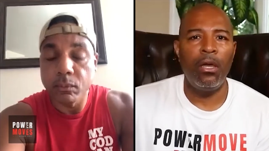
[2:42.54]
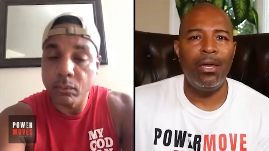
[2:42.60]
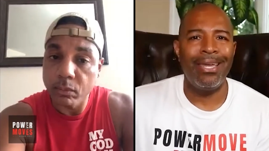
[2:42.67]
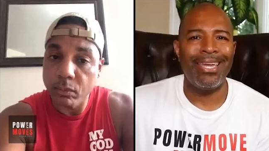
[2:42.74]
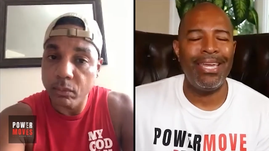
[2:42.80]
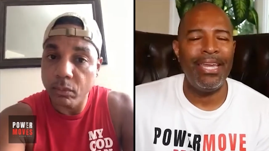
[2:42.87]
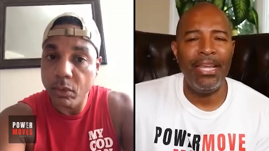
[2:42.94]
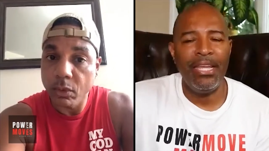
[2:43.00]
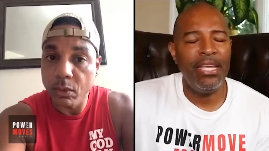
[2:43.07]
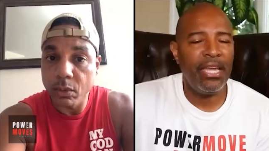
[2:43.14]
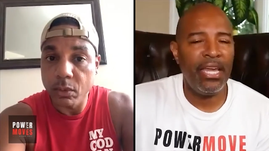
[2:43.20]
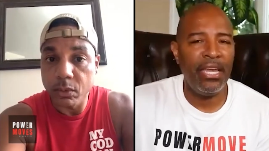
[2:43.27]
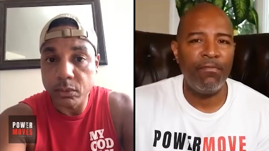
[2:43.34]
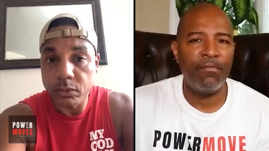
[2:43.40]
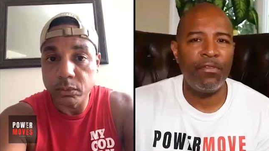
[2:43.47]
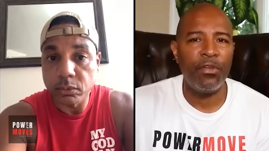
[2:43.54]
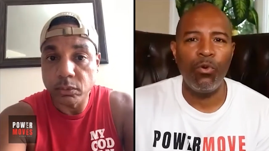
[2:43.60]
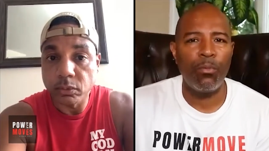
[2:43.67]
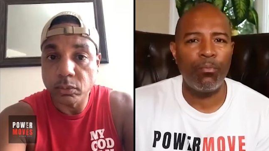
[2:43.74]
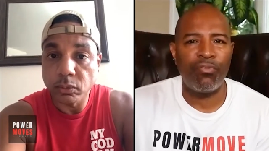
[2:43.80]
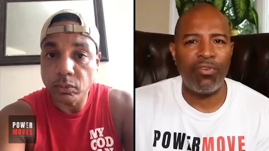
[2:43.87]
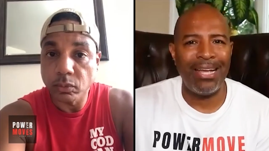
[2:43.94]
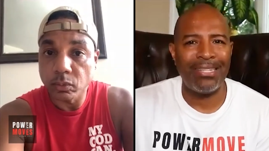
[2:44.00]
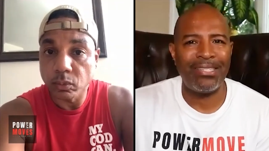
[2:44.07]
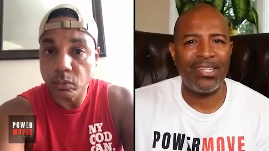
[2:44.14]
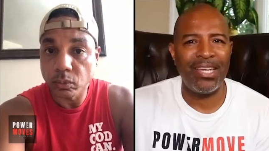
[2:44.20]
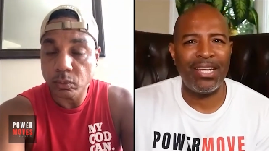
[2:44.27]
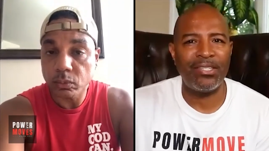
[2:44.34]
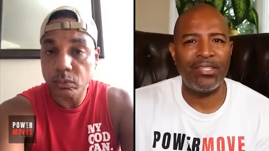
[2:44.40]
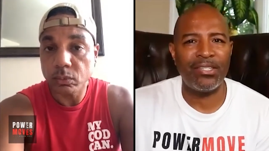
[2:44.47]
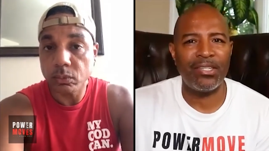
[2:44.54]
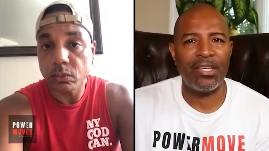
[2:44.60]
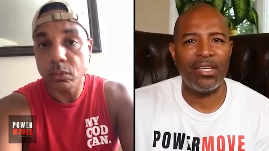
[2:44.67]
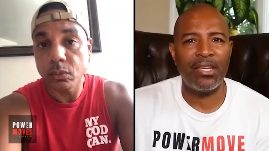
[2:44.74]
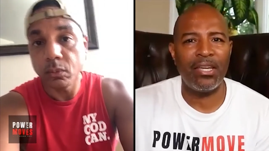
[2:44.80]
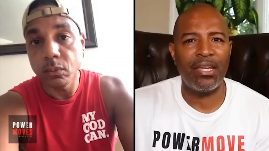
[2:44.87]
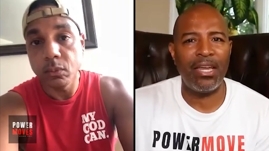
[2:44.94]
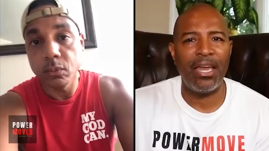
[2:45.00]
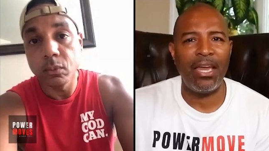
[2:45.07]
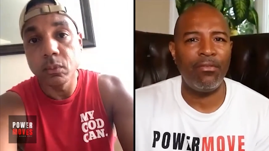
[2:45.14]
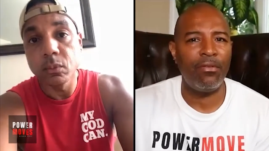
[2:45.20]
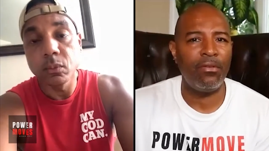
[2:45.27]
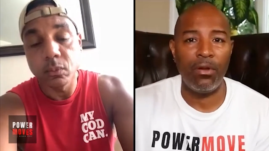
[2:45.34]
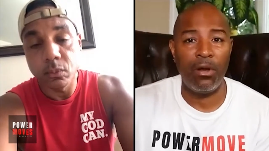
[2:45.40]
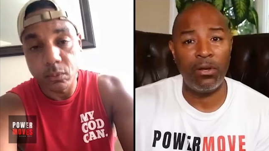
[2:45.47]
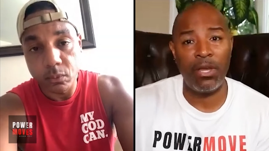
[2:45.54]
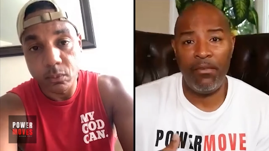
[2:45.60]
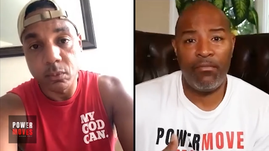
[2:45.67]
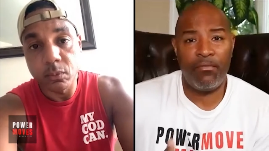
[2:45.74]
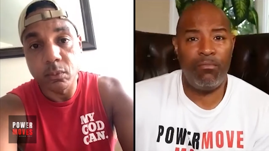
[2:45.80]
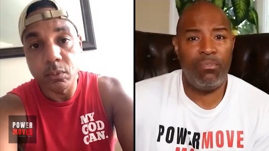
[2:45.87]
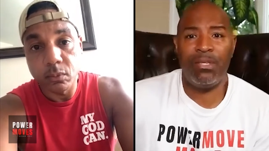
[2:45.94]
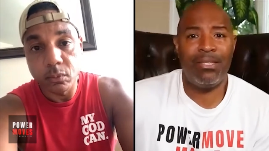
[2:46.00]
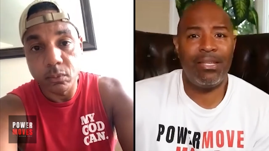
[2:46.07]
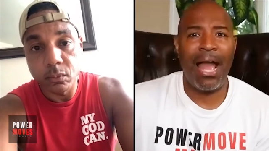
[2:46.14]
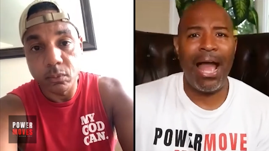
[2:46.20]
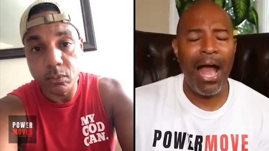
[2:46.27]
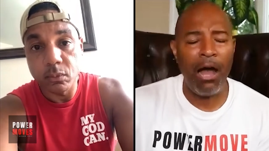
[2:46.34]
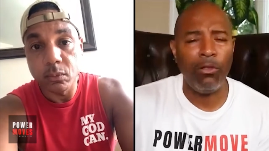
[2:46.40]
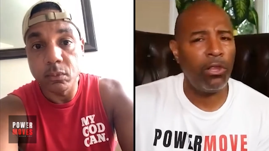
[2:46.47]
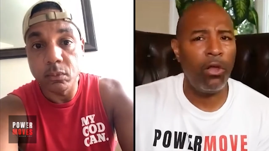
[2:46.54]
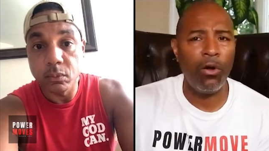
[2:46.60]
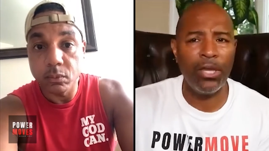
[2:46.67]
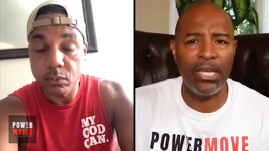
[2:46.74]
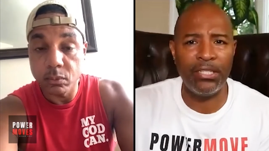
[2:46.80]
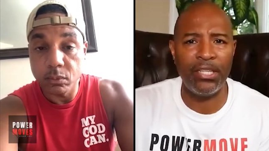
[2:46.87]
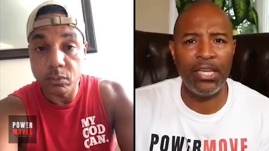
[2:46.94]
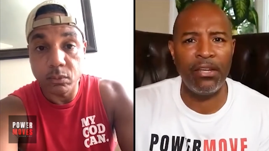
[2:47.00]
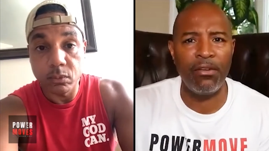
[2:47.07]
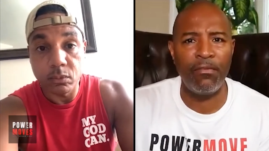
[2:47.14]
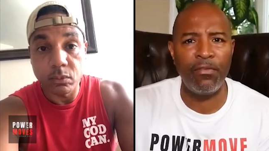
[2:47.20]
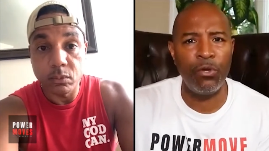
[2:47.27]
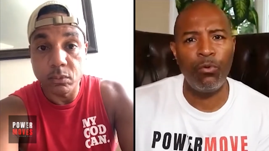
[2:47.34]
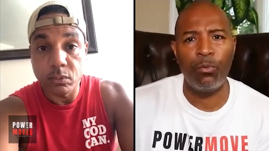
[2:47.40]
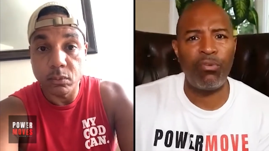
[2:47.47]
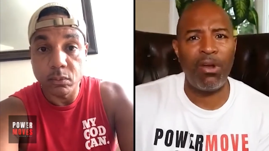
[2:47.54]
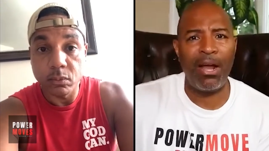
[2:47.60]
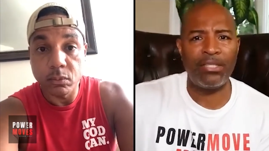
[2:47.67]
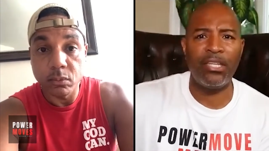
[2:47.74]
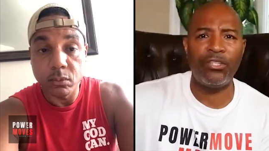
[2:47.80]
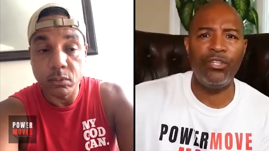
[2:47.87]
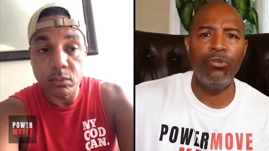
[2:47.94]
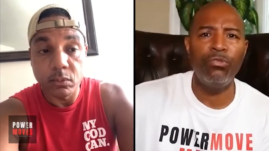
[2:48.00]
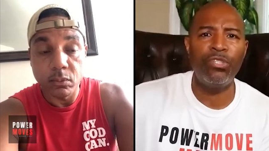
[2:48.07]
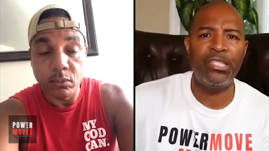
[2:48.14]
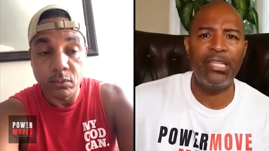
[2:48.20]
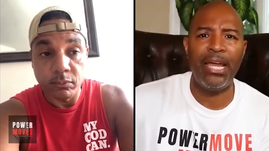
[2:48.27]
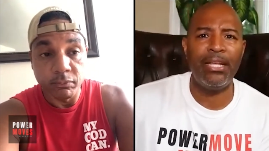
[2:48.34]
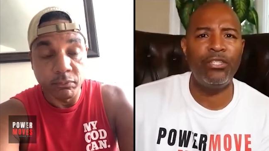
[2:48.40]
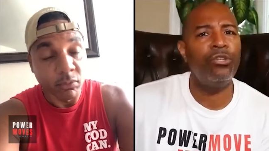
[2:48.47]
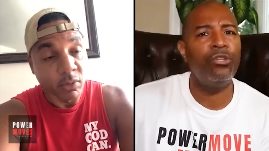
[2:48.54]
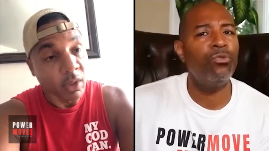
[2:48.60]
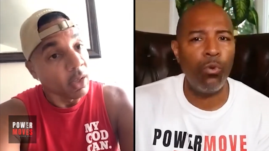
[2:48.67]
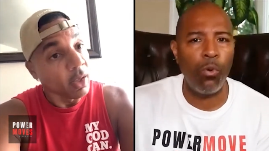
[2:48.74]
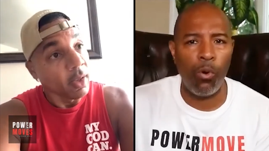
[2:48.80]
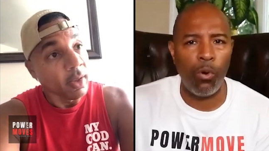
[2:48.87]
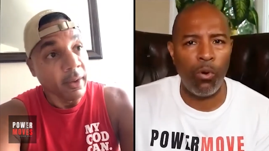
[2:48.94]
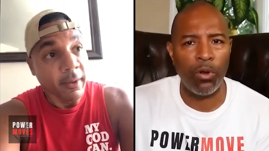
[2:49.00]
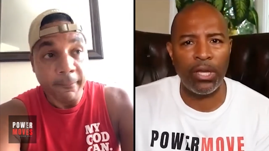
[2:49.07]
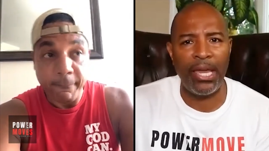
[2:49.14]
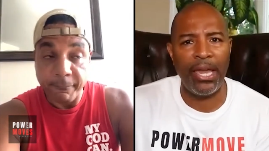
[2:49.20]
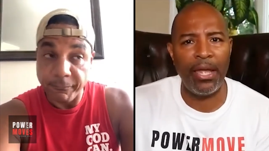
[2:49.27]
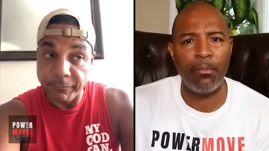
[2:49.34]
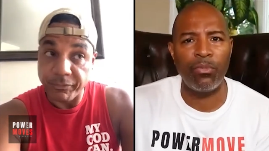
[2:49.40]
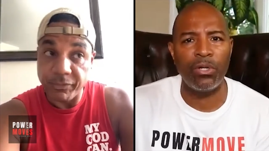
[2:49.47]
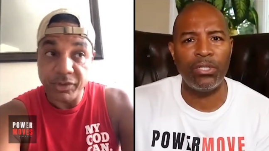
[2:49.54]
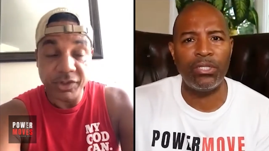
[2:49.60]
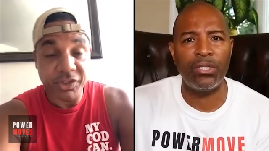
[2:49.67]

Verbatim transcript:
Speaker 1: In the interviewing process, okay, how long is the interviewing process? You said you do on cameras.